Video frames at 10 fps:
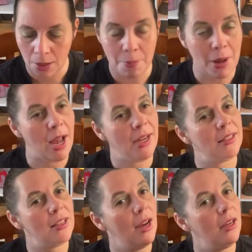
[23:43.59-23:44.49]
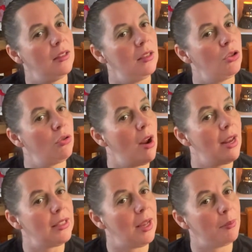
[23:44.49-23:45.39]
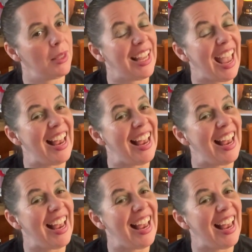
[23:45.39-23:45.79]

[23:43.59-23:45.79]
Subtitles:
but I decided to try something